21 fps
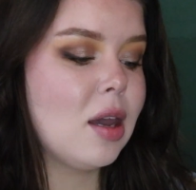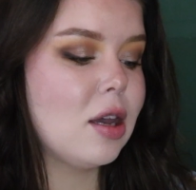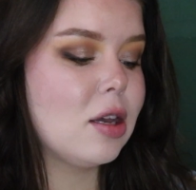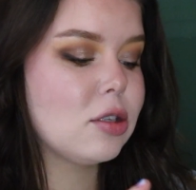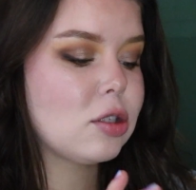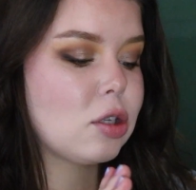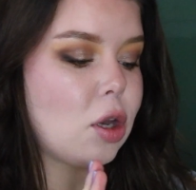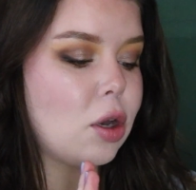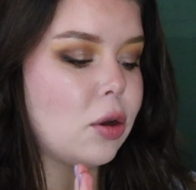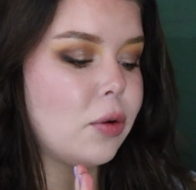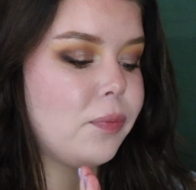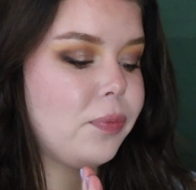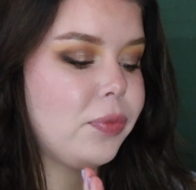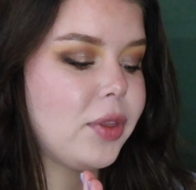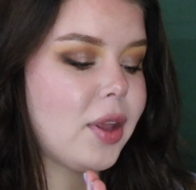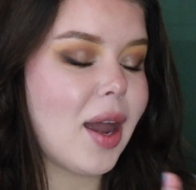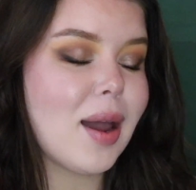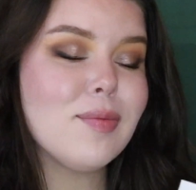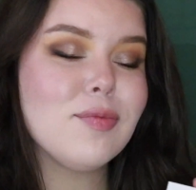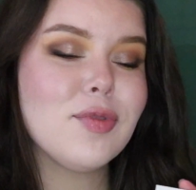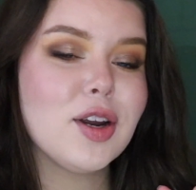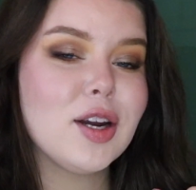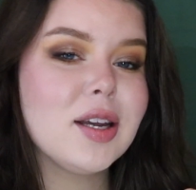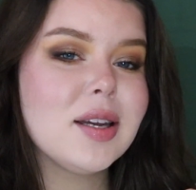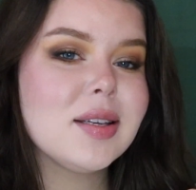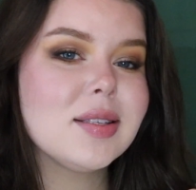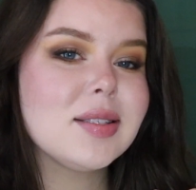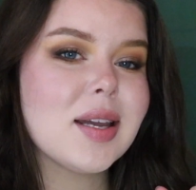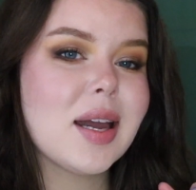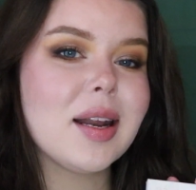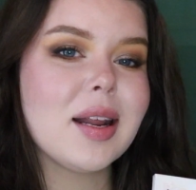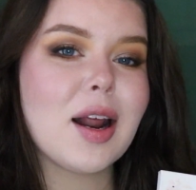So I'm very
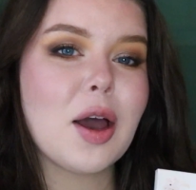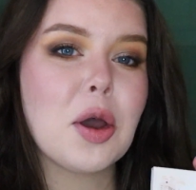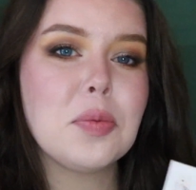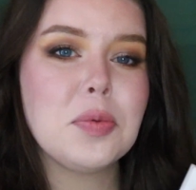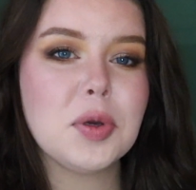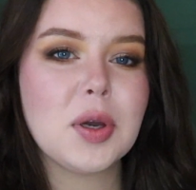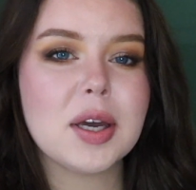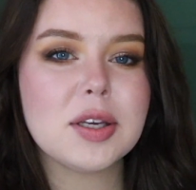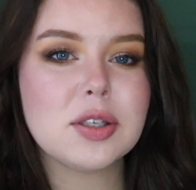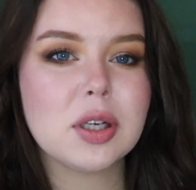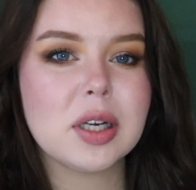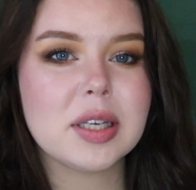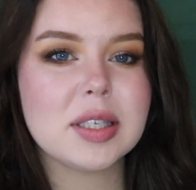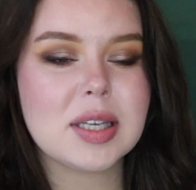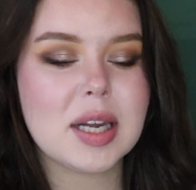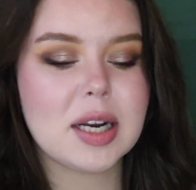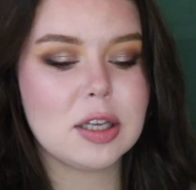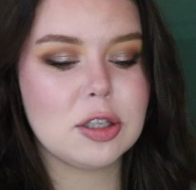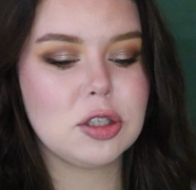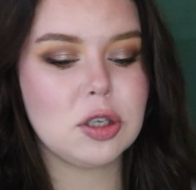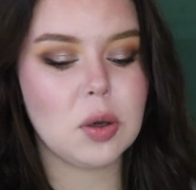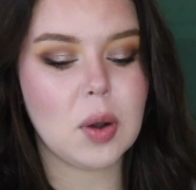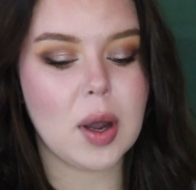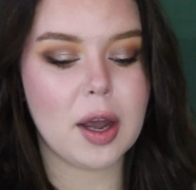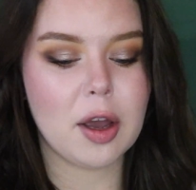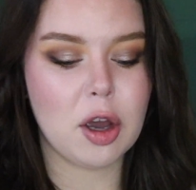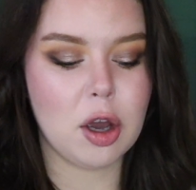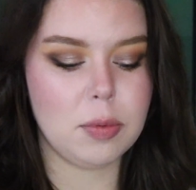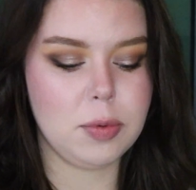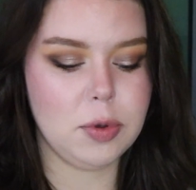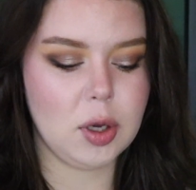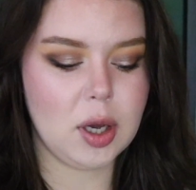excited. I hope you guys are excited too. I
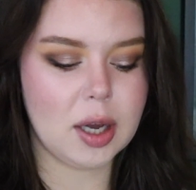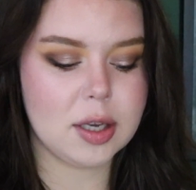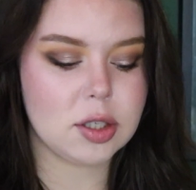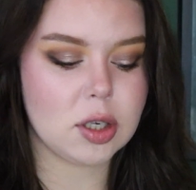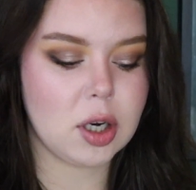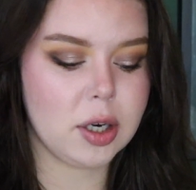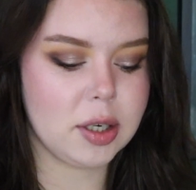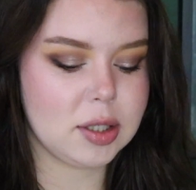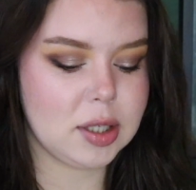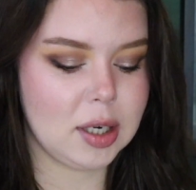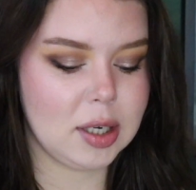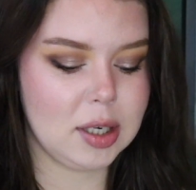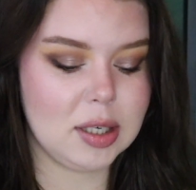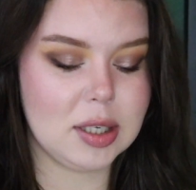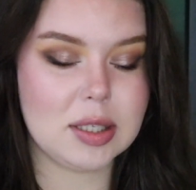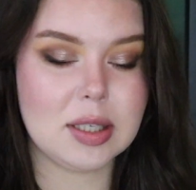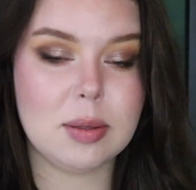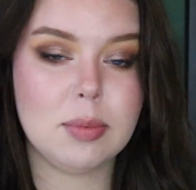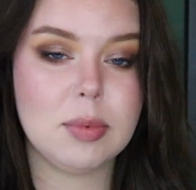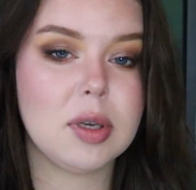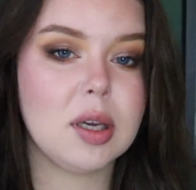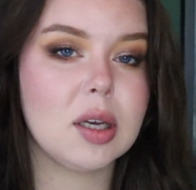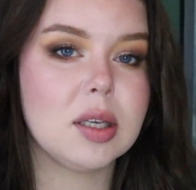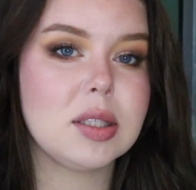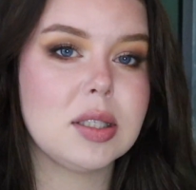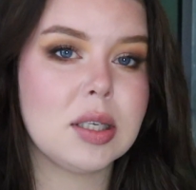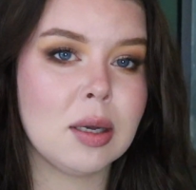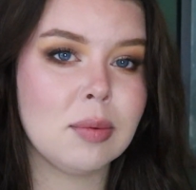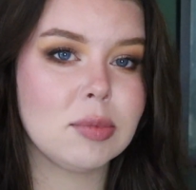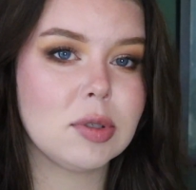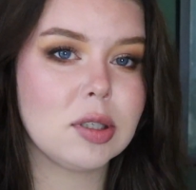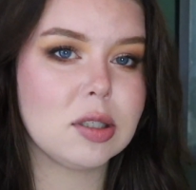hope you guys are excited to see me
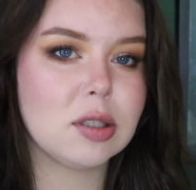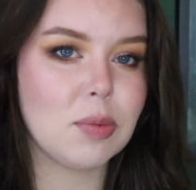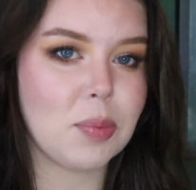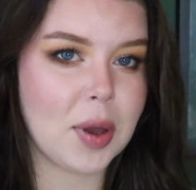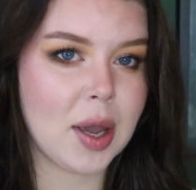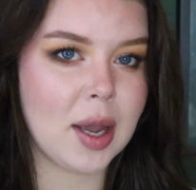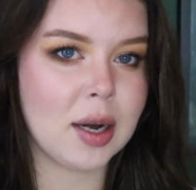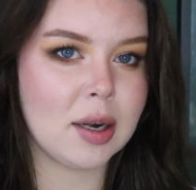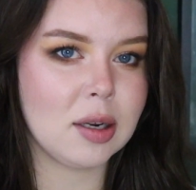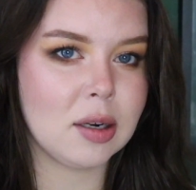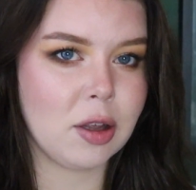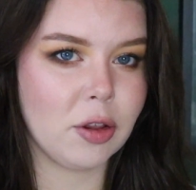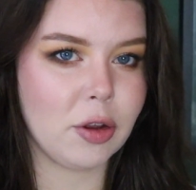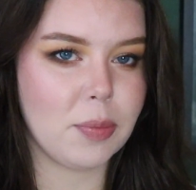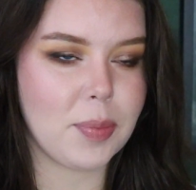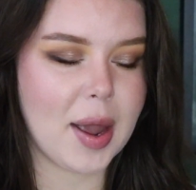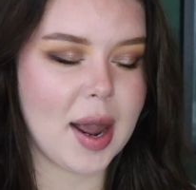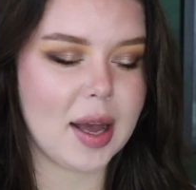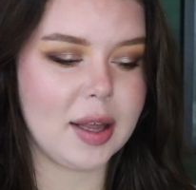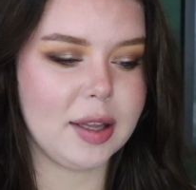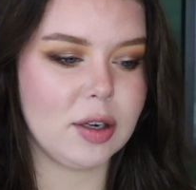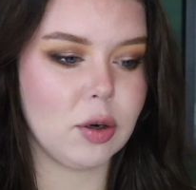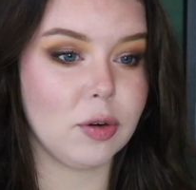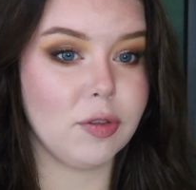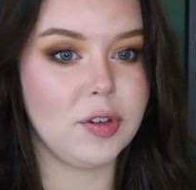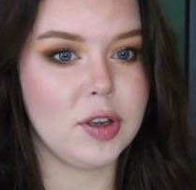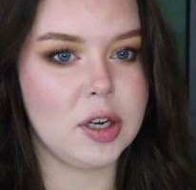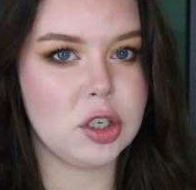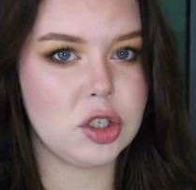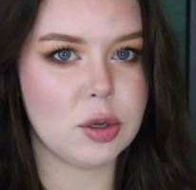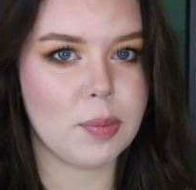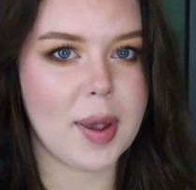attempt to pan another palette or
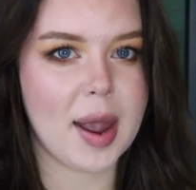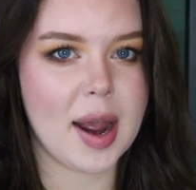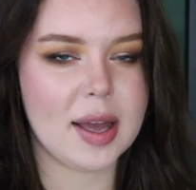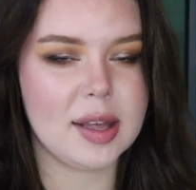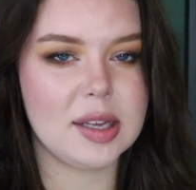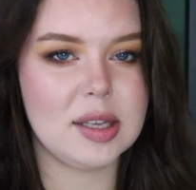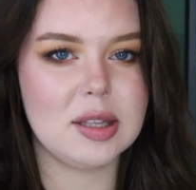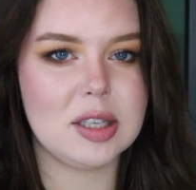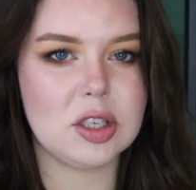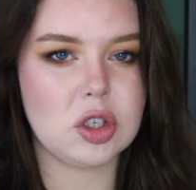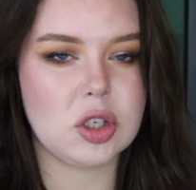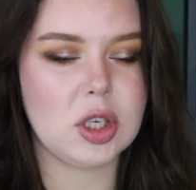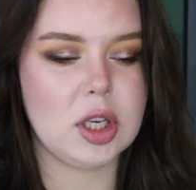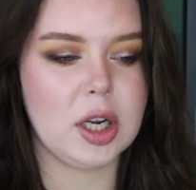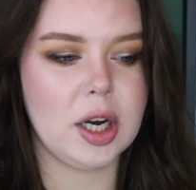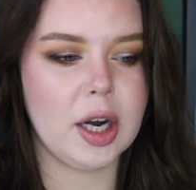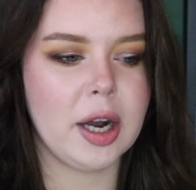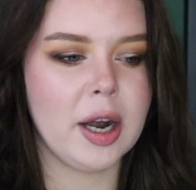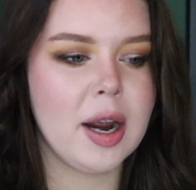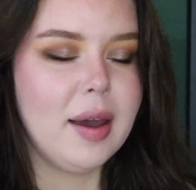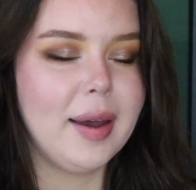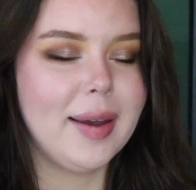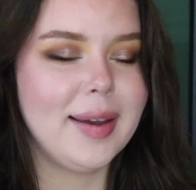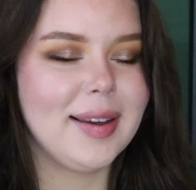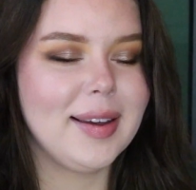finish a palette this year.